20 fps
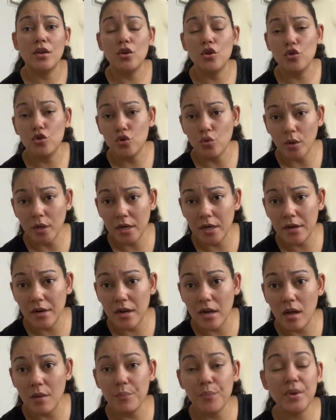New York and
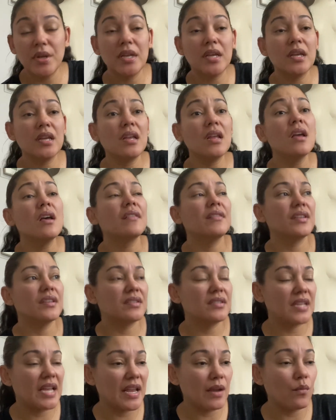Company, the
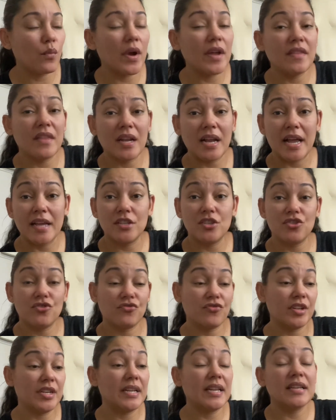same way that I
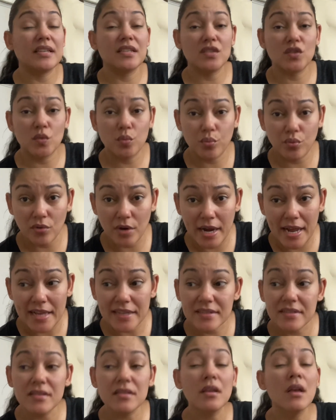treat
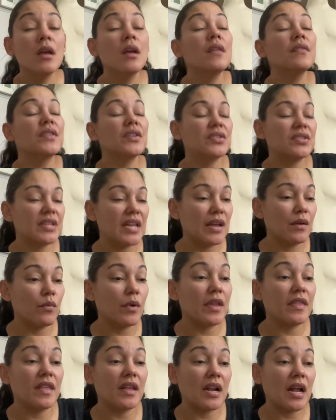Express, the same
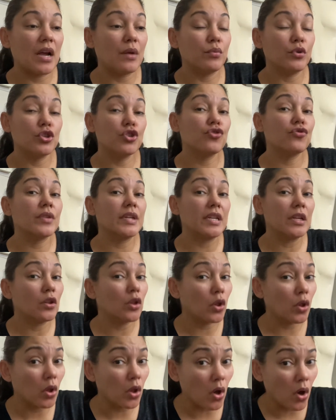way that I would treat
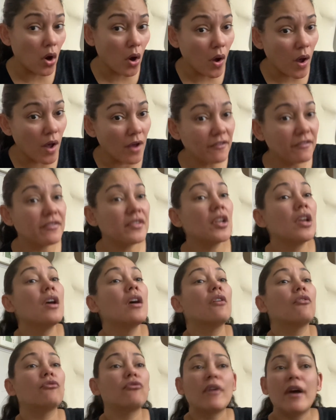Loft,
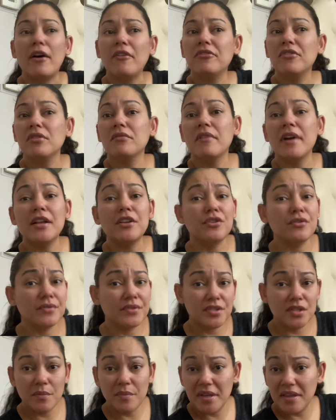Ralph Lauren
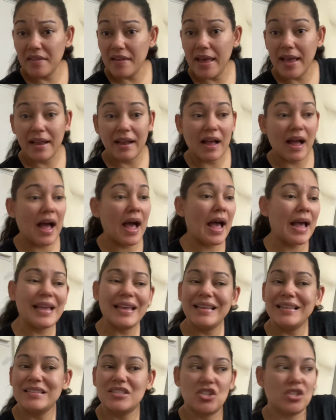used to be that guy.
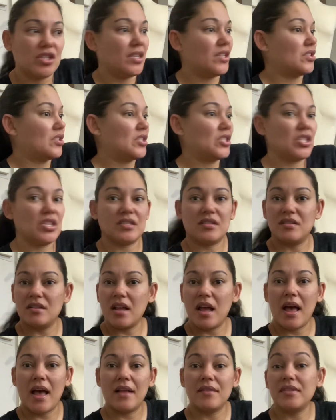It's, it's just
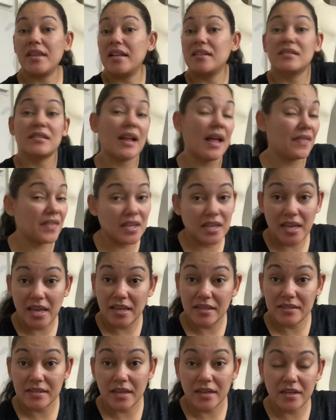not, that's not the
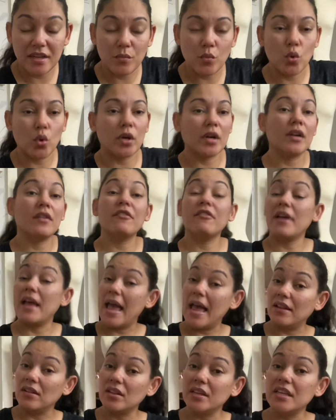case anymore,
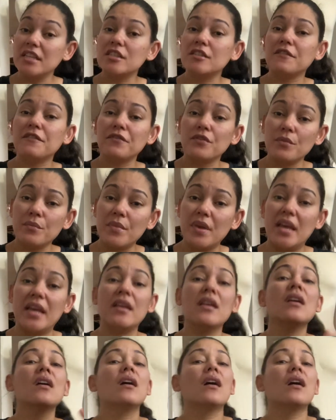at least for me.